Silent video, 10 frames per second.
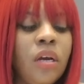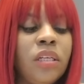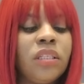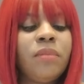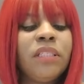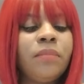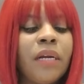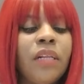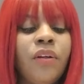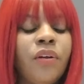This could be
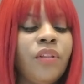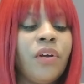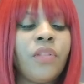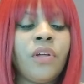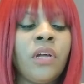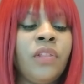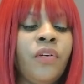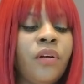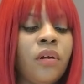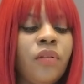somebody they're
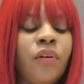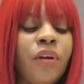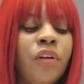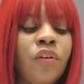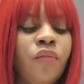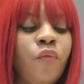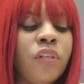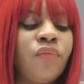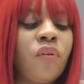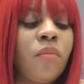getting a
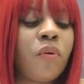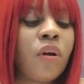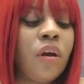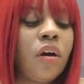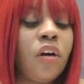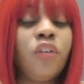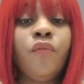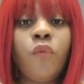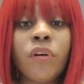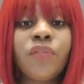divorce from, or a
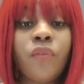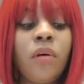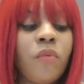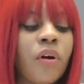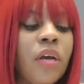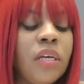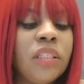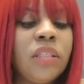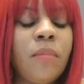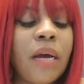divorce from, or
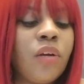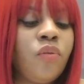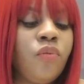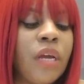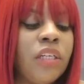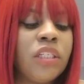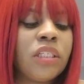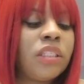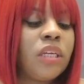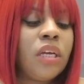somebody who they
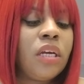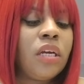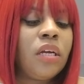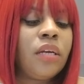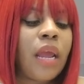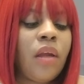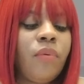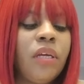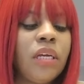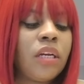ain't
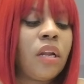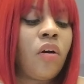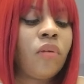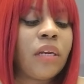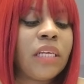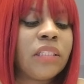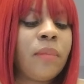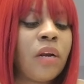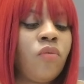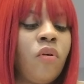really getting along like that.
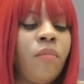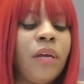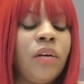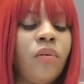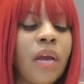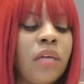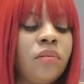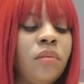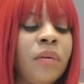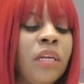Somebody who won't play no games
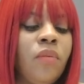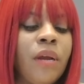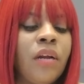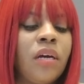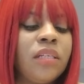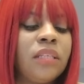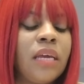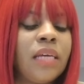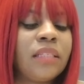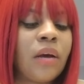with them anyway, that'll cuss
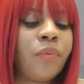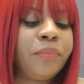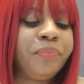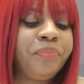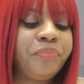their ass out.